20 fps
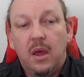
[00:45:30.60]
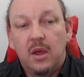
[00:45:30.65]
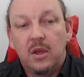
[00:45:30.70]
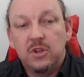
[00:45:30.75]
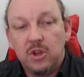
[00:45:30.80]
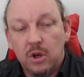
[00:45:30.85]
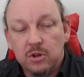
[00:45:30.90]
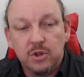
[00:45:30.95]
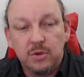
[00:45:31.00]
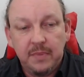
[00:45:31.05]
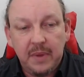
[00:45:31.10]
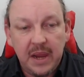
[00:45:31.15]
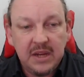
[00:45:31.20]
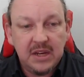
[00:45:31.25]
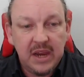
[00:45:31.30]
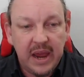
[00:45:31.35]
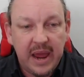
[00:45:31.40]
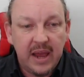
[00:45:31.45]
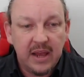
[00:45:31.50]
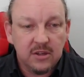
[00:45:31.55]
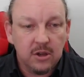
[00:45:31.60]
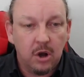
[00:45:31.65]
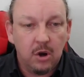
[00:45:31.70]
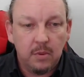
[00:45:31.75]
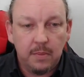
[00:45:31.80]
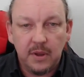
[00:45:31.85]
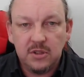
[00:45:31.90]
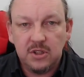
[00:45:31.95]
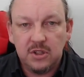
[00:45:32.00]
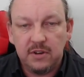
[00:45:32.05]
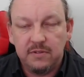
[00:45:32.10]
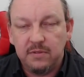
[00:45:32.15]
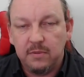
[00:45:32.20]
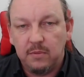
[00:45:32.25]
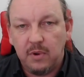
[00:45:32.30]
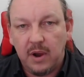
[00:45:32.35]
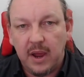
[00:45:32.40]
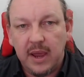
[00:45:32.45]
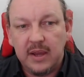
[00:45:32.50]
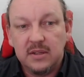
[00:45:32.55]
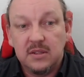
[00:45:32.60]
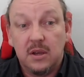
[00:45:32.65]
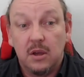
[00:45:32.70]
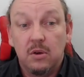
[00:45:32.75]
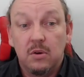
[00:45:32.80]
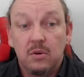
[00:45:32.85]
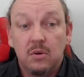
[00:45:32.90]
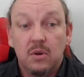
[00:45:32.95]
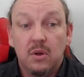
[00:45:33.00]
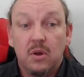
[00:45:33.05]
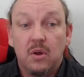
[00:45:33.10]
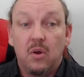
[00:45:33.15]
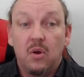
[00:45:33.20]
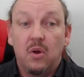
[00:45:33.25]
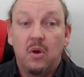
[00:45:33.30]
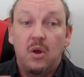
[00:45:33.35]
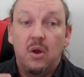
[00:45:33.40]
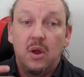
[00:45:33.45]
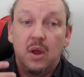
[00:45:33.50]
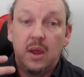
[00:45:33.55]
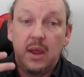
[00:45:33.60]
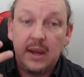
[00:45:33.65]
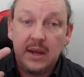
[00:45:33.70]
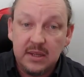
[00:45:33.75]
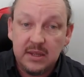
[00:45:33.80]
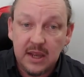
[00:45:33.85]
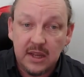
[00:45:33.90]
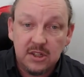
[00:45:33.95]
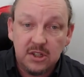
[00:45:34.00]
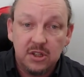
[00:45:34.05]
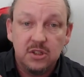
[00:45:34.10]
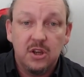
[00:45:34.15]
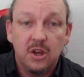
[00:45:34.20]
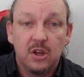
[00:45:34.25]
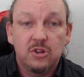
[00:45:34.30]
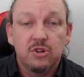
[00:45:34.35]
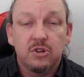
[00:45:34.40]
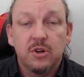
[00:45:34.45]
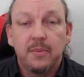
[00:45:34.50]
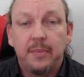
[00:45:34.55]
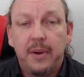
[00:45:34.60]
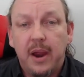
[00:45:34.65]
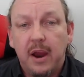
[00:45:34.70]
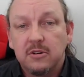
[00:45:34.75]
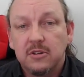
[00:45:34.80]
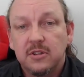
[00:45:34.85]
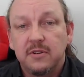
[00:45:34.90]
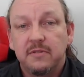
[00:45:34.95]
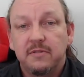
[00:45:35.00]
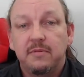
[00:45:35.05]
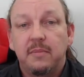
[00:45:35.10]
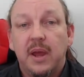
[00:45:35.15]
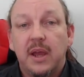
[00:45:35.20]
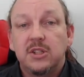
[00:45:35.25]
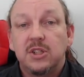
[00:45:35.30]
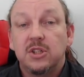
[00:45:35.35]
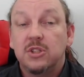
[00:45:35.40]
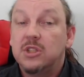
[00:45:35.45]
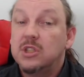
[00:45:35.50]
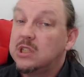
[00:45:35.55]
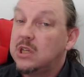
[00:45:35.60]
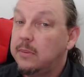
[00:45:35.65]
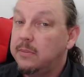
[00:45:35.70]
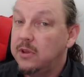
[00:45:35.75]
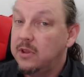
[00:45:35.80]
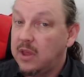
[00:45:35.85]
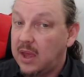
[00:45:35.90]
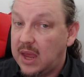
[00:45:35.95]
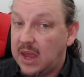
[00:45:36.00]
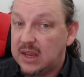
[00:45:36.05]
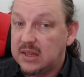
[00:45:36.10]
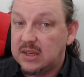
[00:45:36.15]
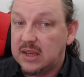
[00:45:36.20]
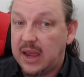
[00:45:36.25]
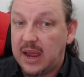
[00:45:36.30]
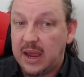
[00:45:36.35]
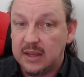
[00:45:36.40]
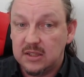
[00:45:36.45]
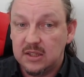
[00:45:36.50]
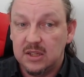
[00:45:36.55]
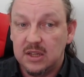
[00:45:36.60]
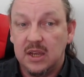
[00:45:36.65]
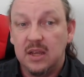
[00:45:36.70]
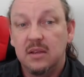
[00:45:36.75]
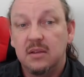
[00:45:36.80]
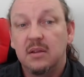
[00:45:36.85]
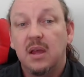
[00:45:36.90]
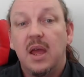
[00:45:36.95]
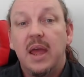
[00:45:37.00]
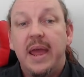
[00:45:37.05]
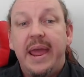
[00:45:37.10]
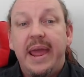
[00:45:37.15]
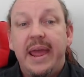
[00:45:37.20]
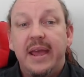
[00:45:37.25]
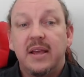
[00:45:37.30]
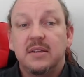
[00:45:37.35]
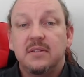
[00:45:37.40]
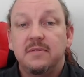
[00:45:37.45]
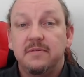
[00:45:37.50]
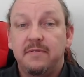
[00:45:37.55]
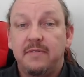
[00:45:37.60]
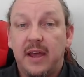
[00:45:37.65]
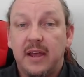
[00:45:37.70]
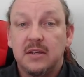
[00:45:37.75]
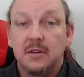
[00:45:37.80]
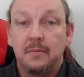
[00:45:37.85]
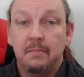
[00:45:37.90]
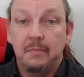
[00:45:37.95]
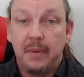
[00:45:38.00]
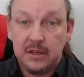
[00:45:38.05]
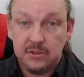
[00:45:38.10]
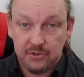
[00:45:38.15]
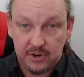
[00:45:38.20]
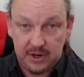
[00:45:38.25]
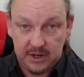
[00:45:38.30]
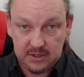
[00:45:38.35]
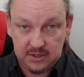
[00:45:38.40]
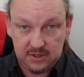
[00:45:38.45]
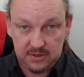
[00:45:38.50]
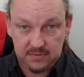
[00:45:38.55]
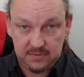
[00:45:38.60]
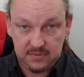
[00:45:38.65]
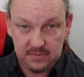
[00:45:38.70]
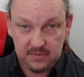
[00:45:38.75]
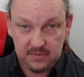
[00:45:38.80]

Social media has a whole bunch of different ways. So in attention and social comparison information, some of that ATSI is in fact metrics